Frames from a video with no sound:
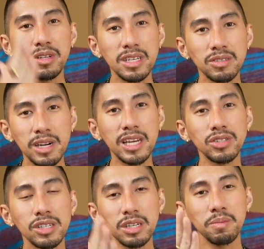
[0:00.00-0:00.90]
to this
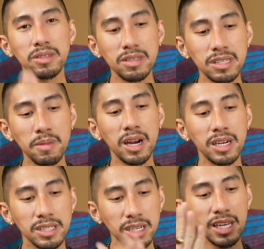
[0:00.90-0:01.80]
relationship and to this
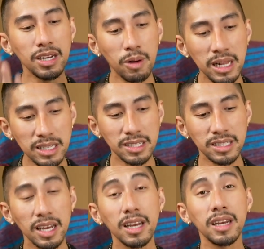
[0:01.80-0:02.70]
marriage.
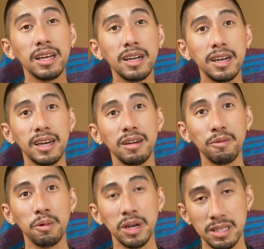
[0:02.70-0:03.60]
Equals Nine
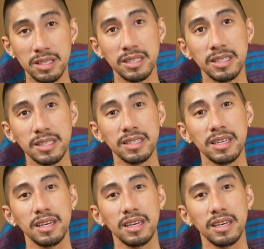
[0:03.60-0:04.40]
of Wands.